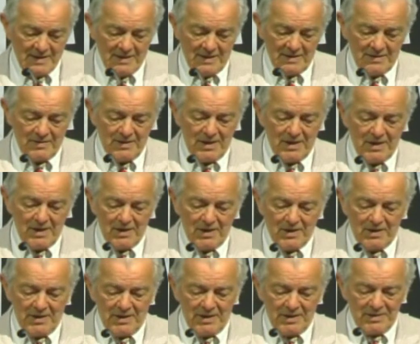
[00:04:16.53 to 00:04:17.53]
and
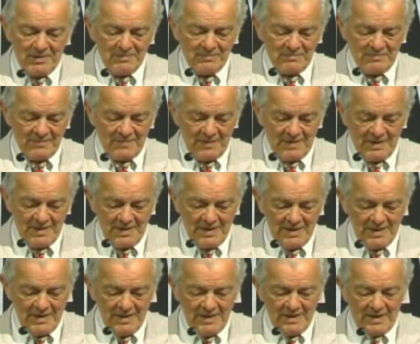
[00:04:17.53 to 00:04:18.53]
there
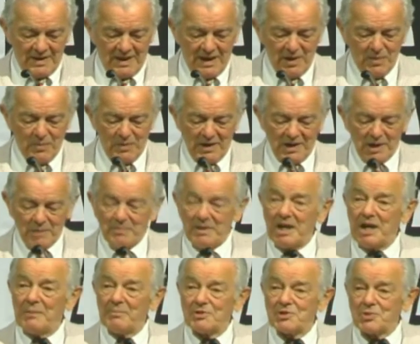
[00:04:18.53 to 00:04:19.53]
I wanted to
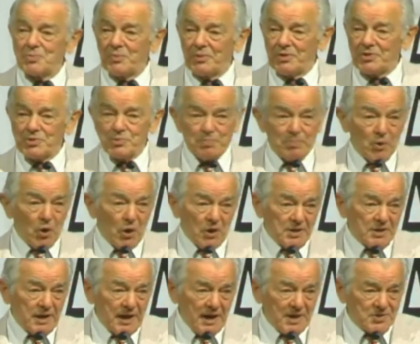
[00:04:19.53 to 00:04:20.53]
become a sports
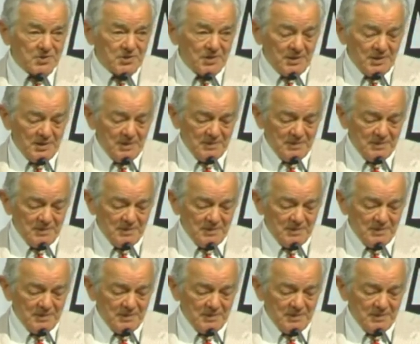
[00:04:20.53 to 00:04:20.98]
broadcaster.